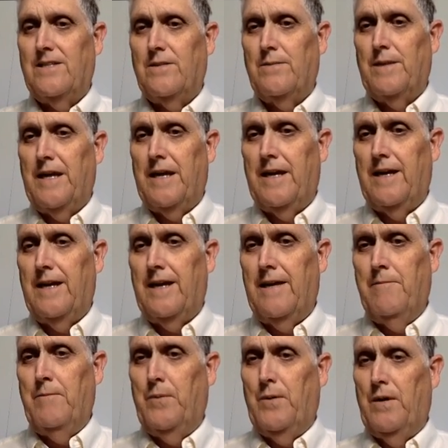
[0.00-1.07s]
to be
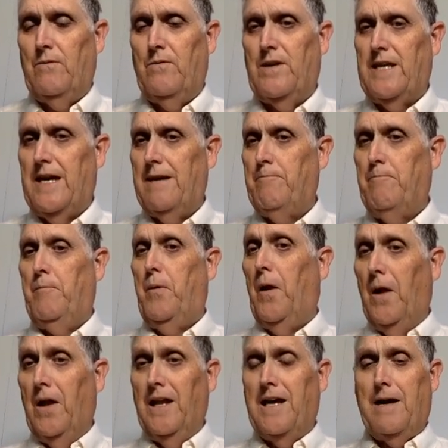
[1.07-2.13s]
input with a
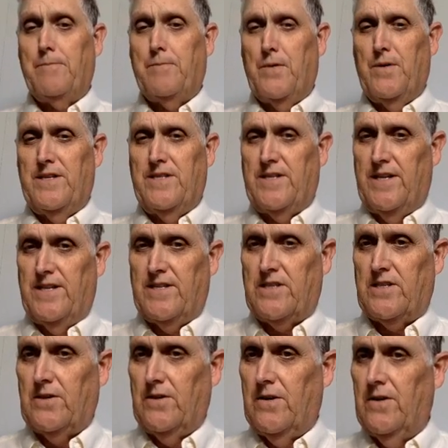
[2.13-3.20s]
pull-up
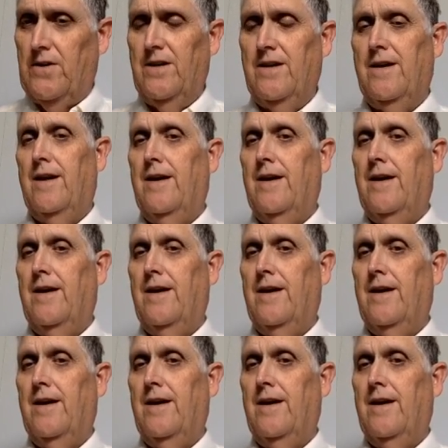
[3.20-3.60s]
resistor,